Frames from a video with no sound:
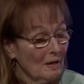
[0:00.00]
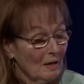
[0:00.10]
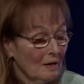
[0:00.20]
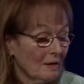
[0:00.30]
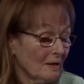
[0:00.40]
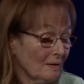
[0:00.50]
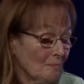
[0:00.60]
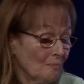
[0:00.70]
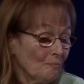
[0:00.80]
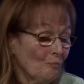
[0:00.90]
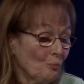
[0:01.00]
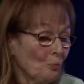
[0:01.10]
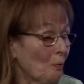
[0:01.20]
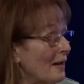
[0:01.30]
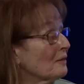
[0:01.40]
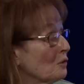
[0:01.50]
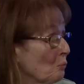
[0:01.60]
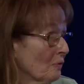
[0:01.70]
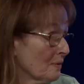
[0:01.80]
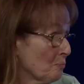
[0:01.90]
um, when you
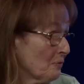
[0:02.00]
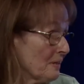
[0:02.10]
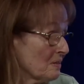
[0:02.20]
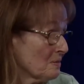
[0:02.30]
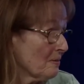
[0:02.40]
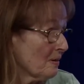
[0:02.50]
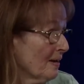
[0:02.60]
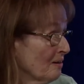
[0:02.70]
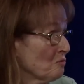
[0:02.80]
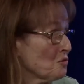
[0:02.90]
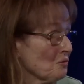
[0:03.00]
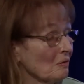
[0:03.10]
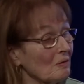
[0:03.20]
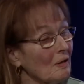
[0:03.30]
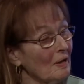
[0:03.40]
want to bring it to the council.